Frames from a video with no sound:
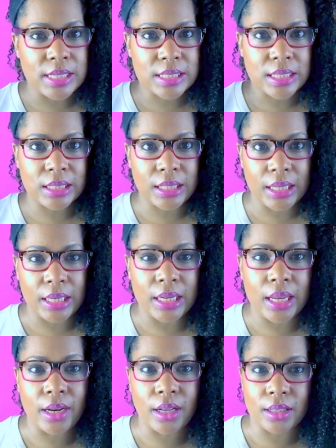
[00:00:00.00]
is
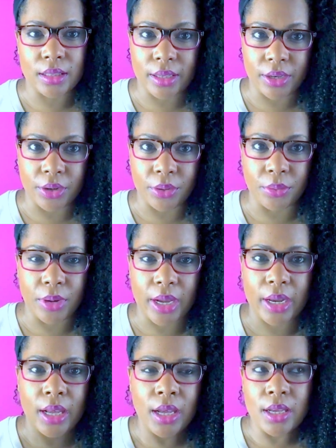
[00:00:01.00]
clean and clear,
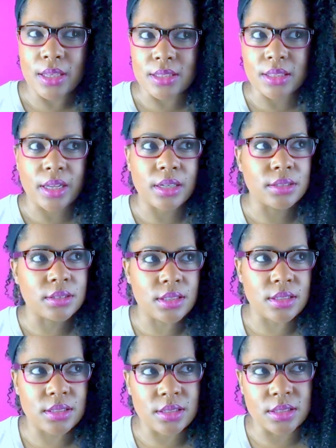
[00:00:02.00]
right? Isn't that a
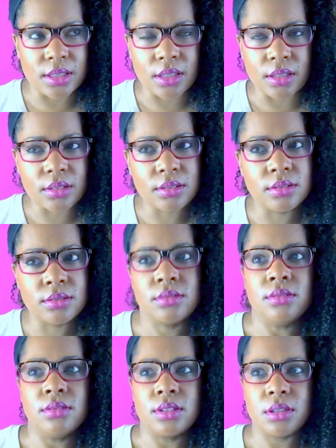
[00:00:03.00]
Zit
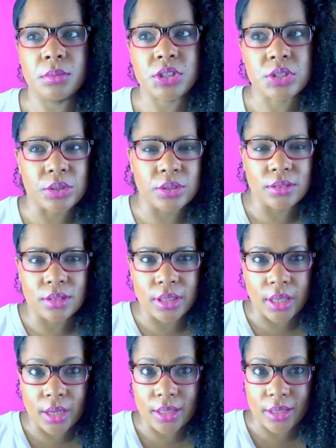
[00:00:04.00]
commercial?
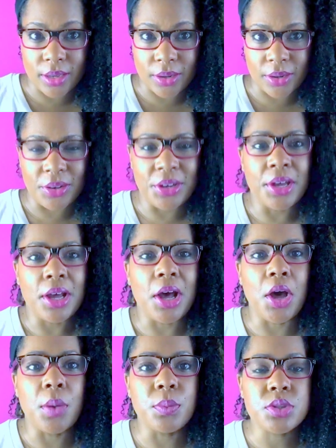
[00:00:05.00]
Clean and clear.
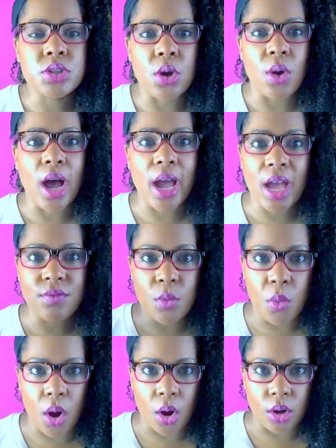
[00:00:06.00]
So I have
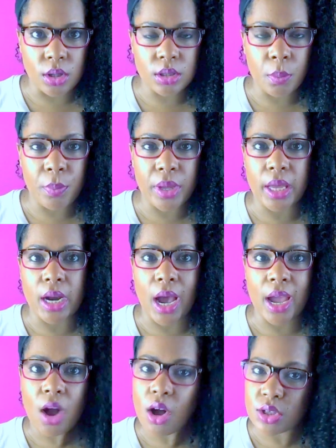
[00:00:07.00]
a wall, but
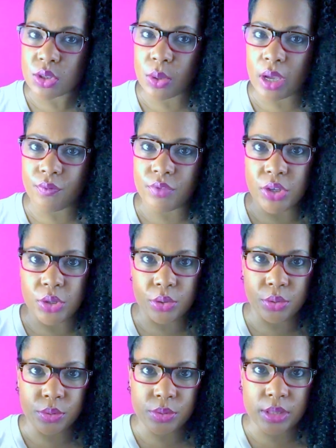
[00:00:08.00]
I also have
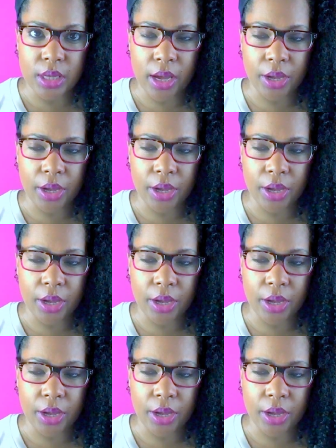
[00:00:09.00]
used